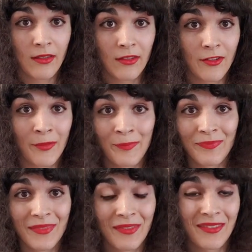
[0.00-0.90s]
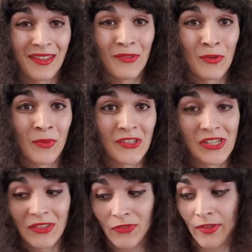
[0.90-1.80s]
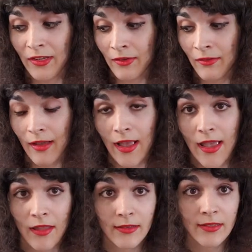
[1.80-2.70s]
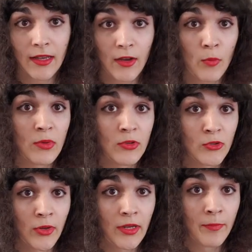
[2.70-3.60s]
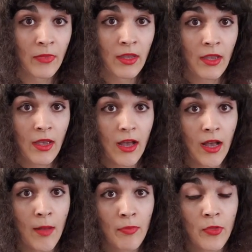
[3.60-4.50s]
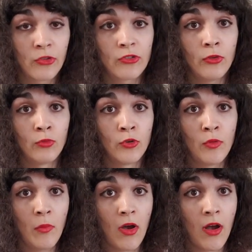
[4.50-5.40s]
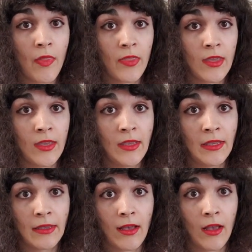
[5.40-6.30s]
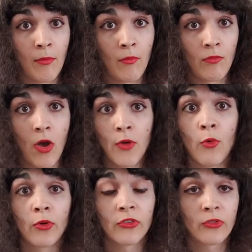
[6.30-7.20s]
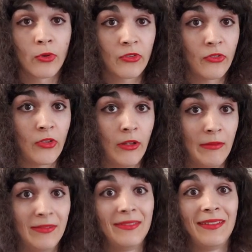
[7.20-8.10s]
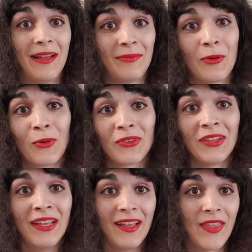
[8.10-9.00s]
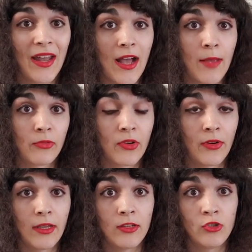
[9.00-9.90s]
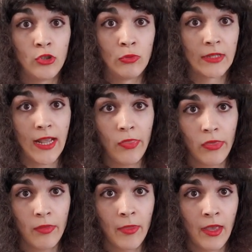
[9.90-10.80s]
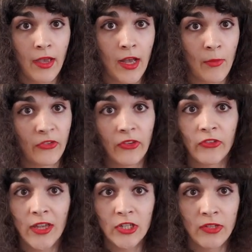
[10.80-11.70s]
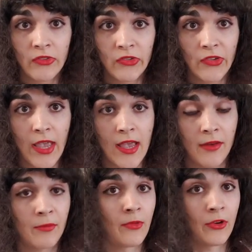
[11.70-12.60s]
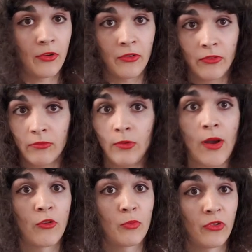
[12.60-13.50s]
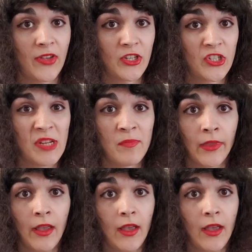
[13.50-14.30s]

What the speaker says: So, thank you for watching this video, and I hope you enjoyed. There's still room on the on horses courses that I'm starting in June 10th. 6 sessions, and there's 2 hours per session.